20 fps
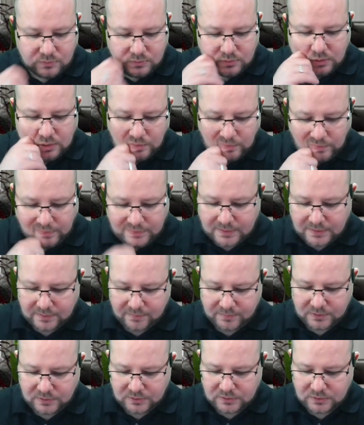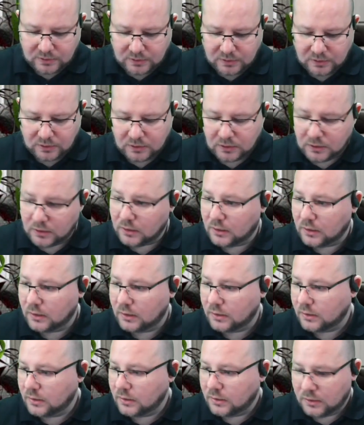Wait, let me uh,
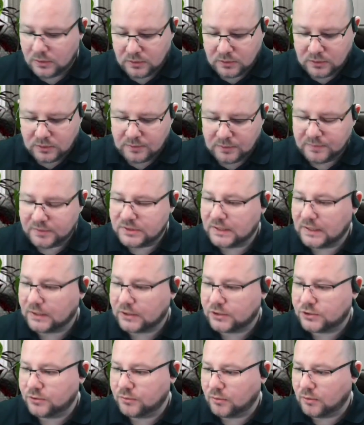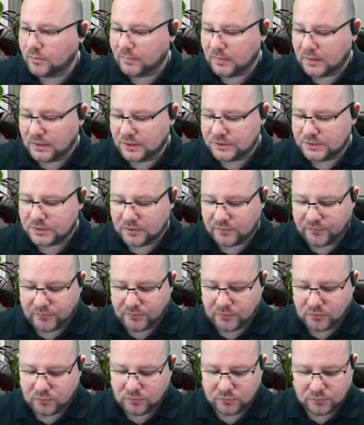let me text you on my cell
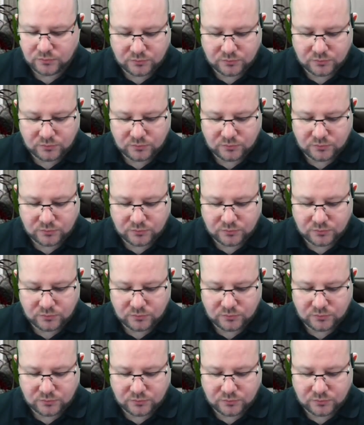phone.